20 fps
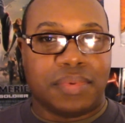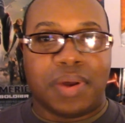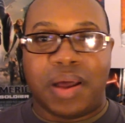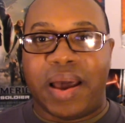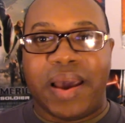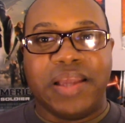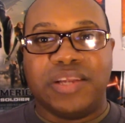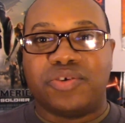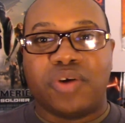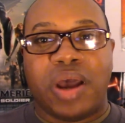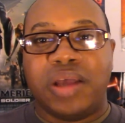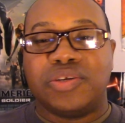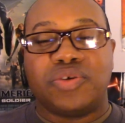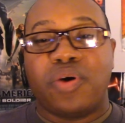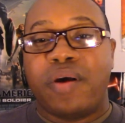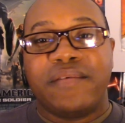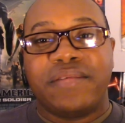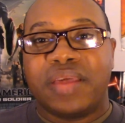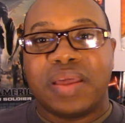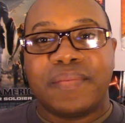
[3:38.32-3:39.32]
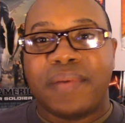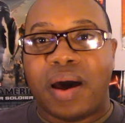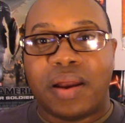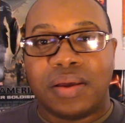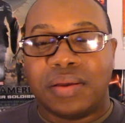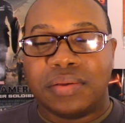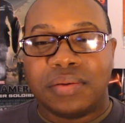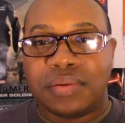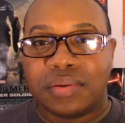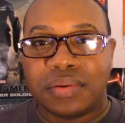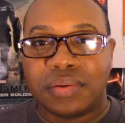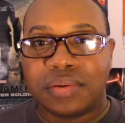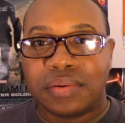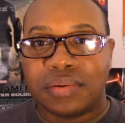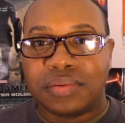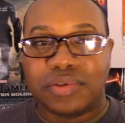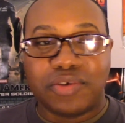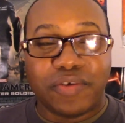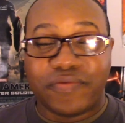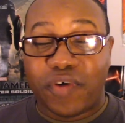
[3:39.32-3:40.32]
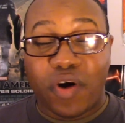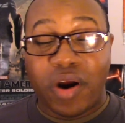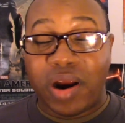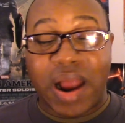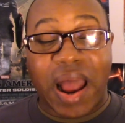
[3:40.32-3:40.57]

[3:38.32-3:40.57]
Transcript: I enjoy, I enjoy everything about it. So far,